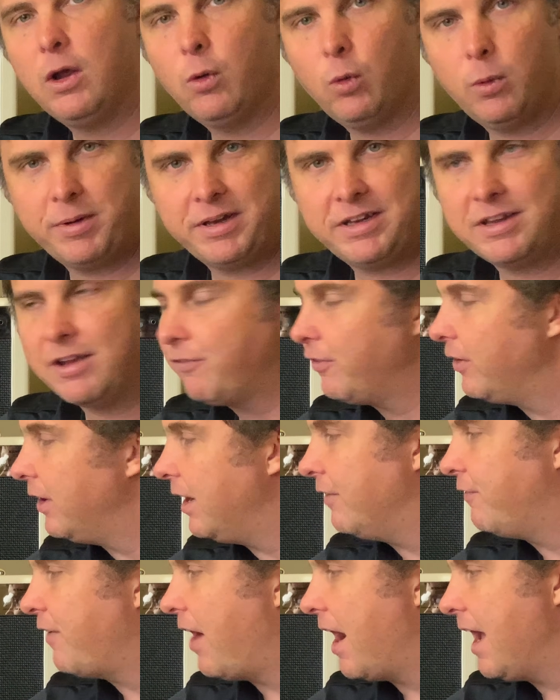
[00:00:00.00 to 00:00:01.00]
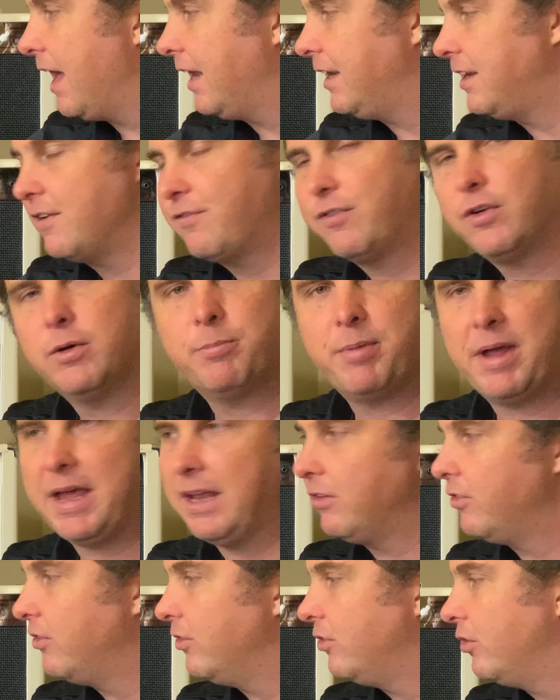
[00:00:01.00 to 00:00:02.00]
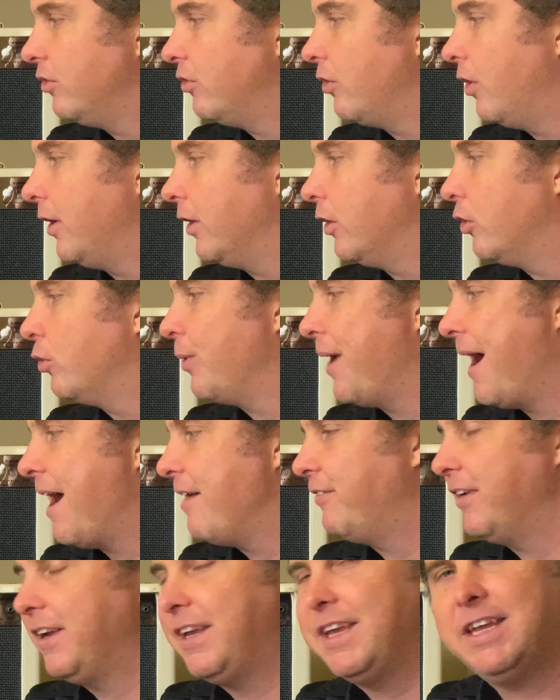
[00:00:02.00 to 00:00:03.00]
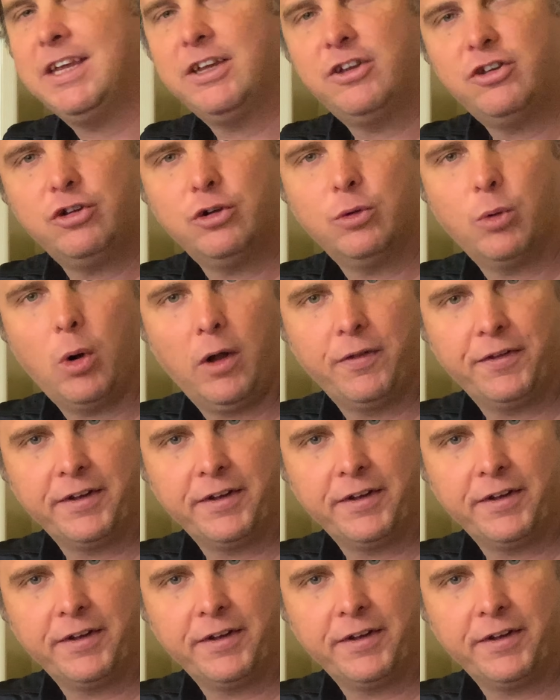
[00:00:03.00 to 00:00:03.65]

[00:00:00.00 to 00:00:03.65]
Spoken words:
would be different if I had different bands. This is on a graphic EQ on the